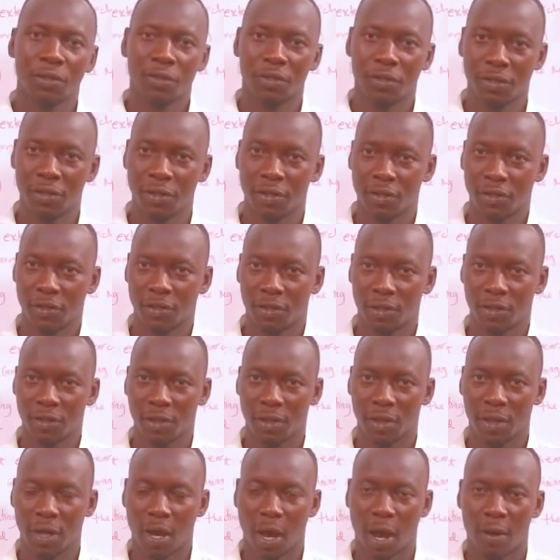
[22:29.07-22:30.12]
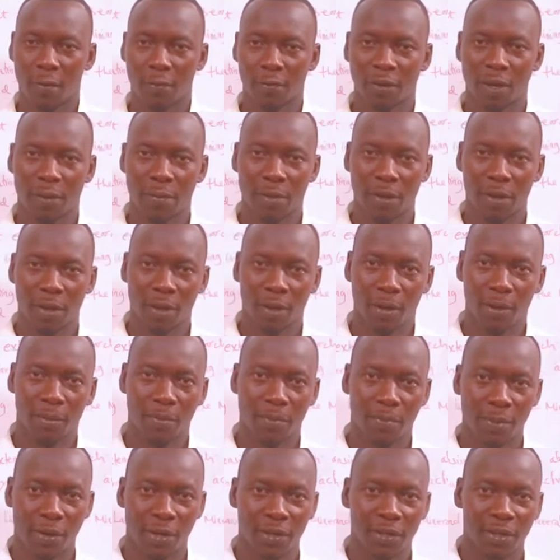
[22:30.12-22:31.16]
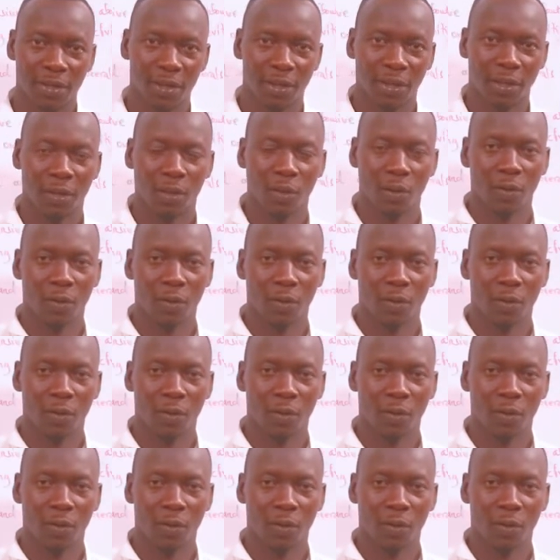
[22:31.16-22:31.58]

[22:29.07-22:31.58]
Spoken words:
trees after being planting